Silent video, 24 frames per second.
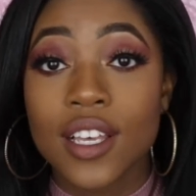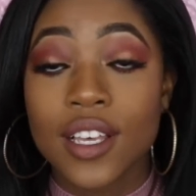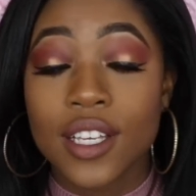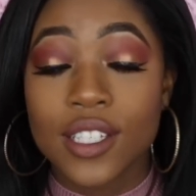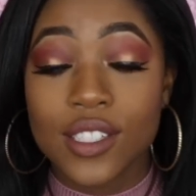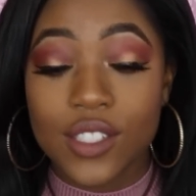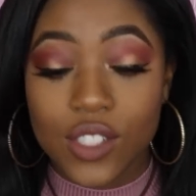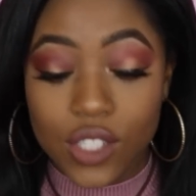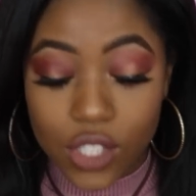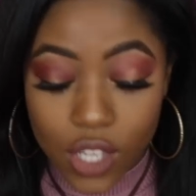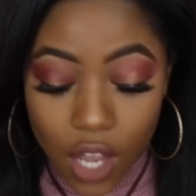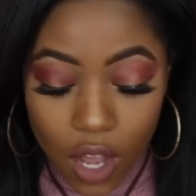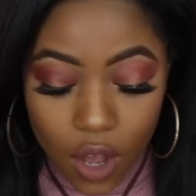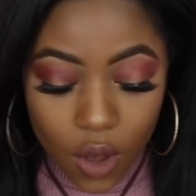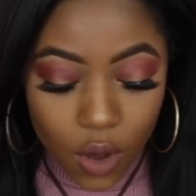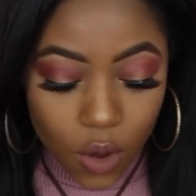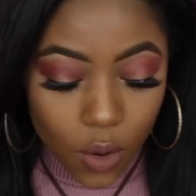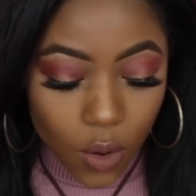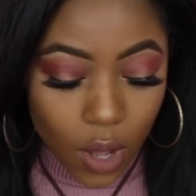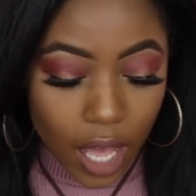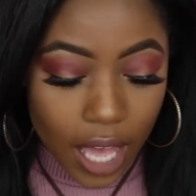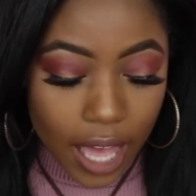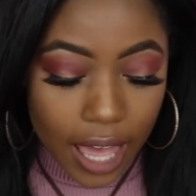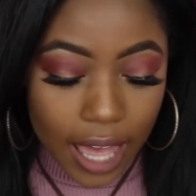
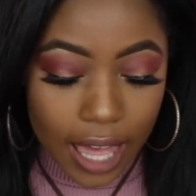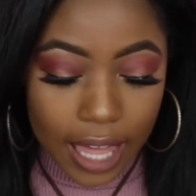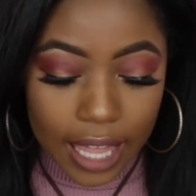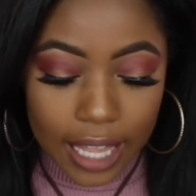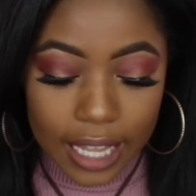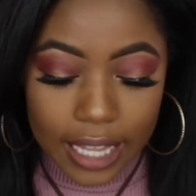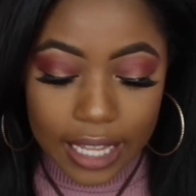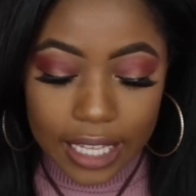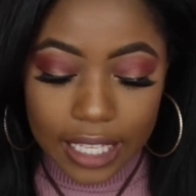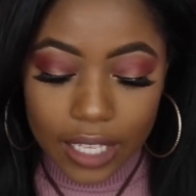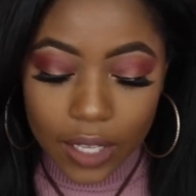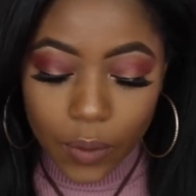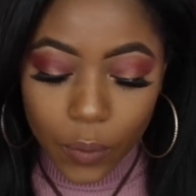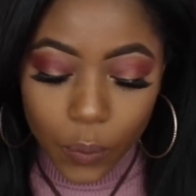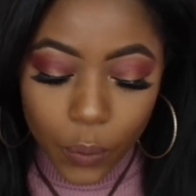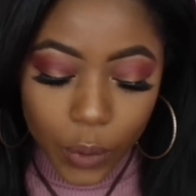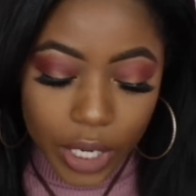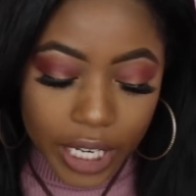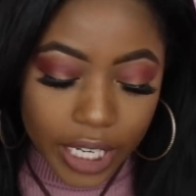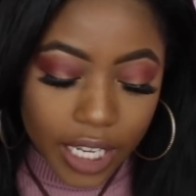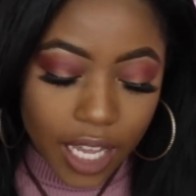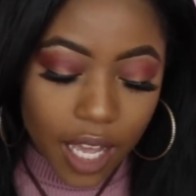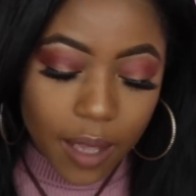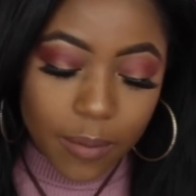So when
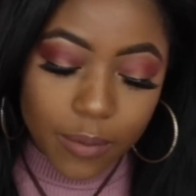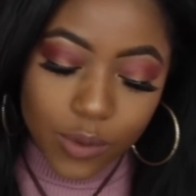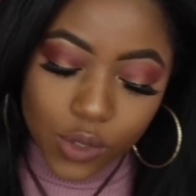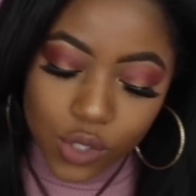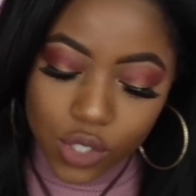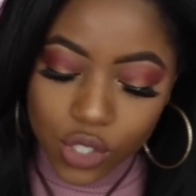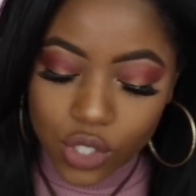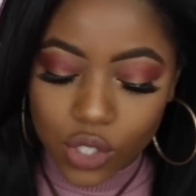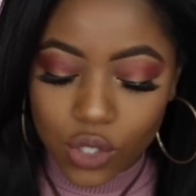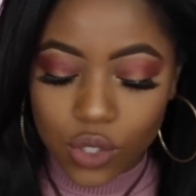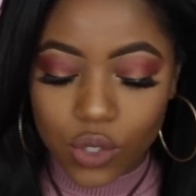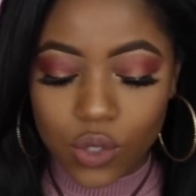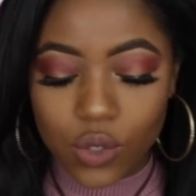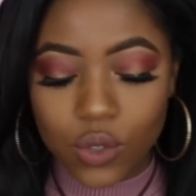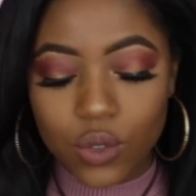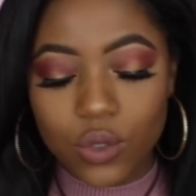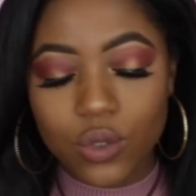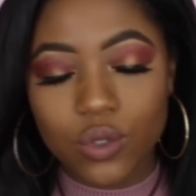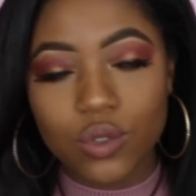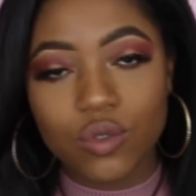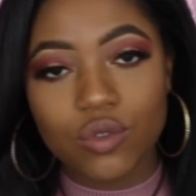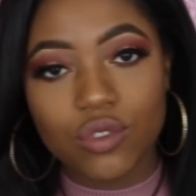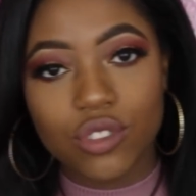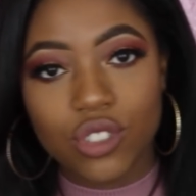it comes
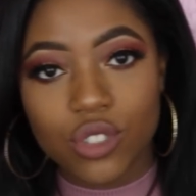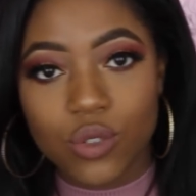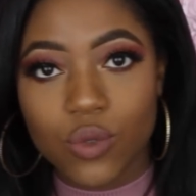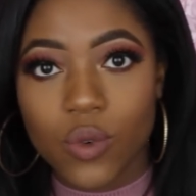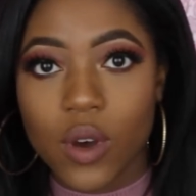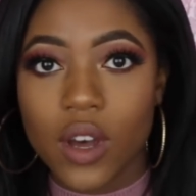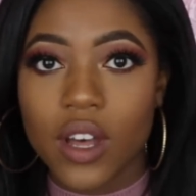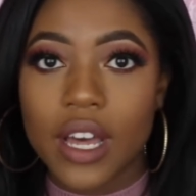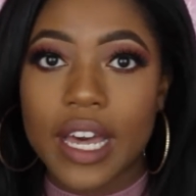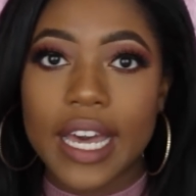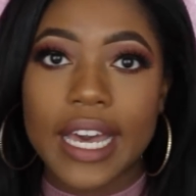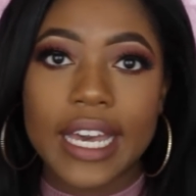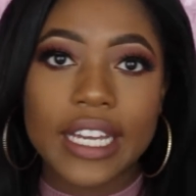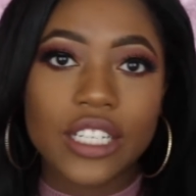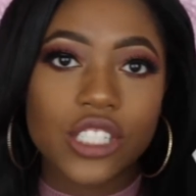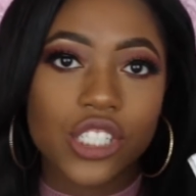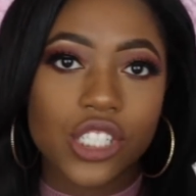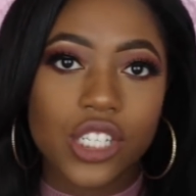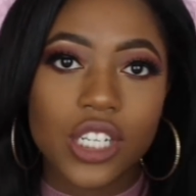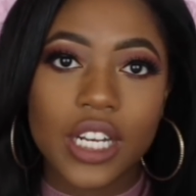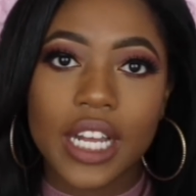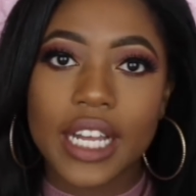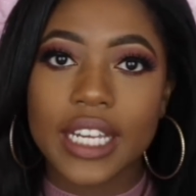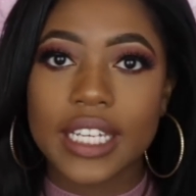to
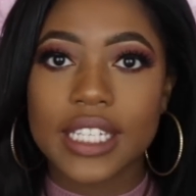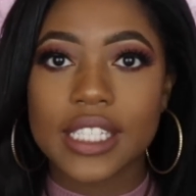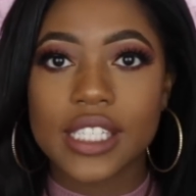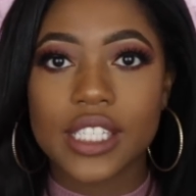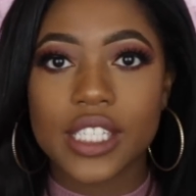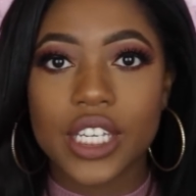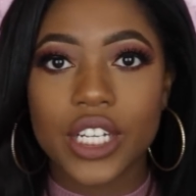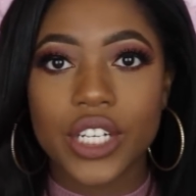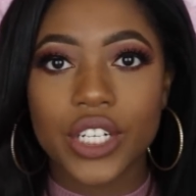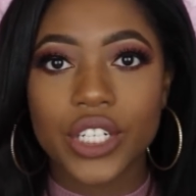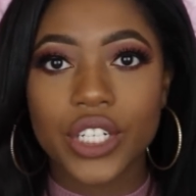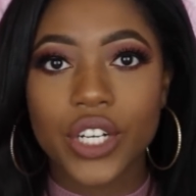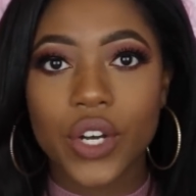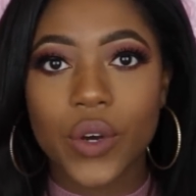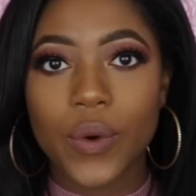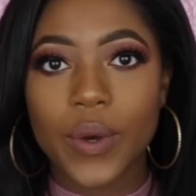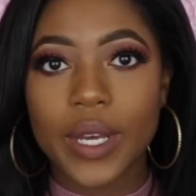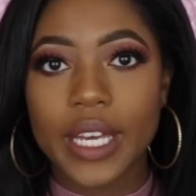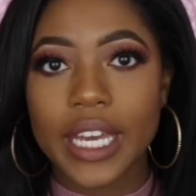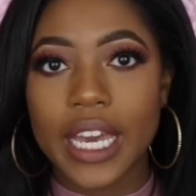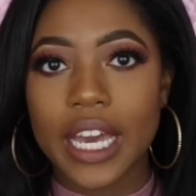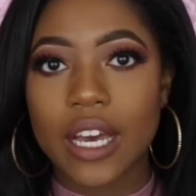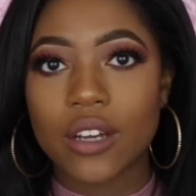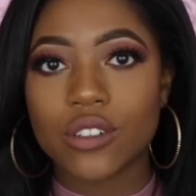should I consider
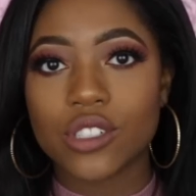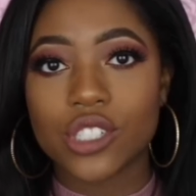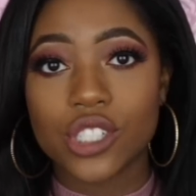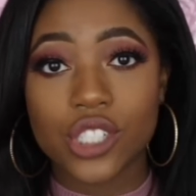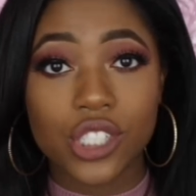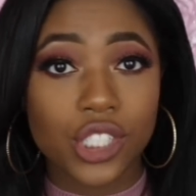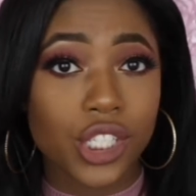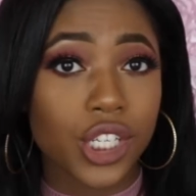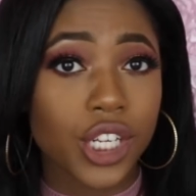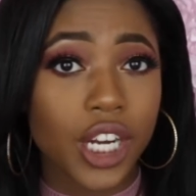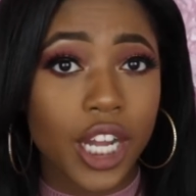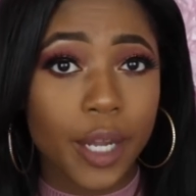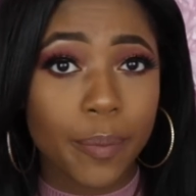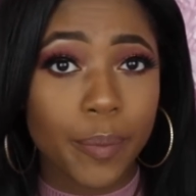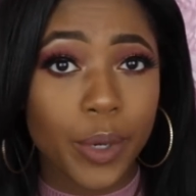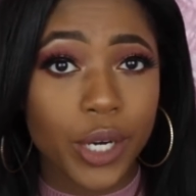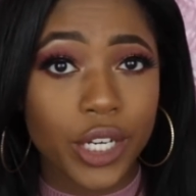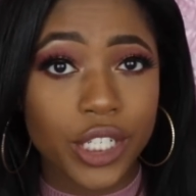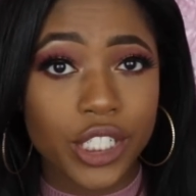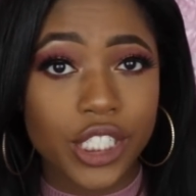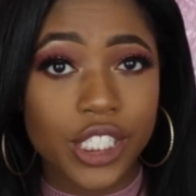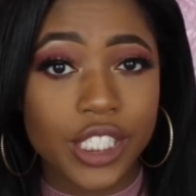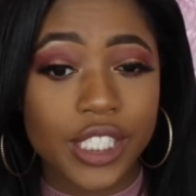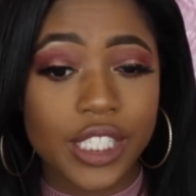going out, should I
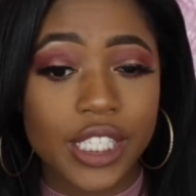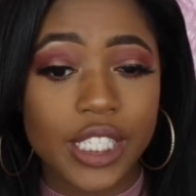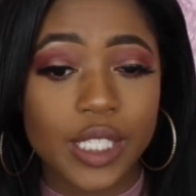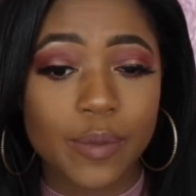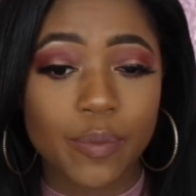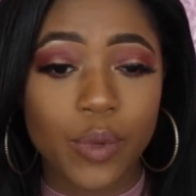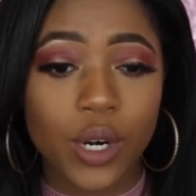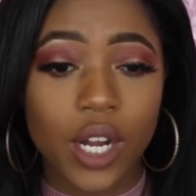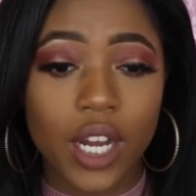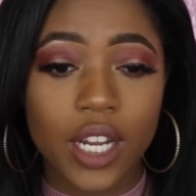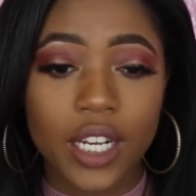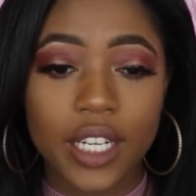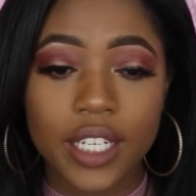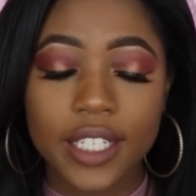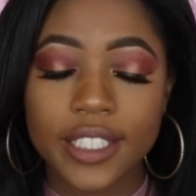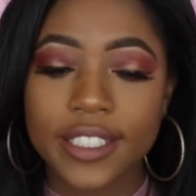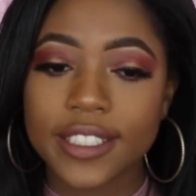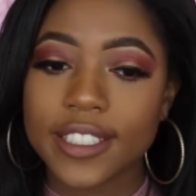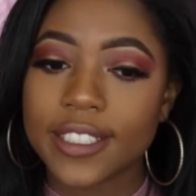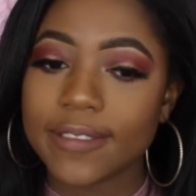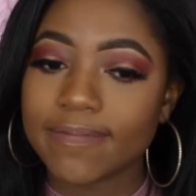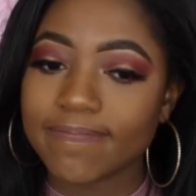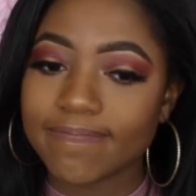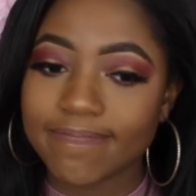purchase this
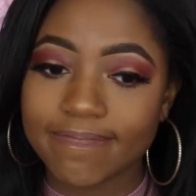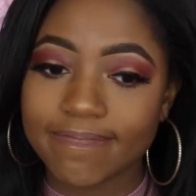product?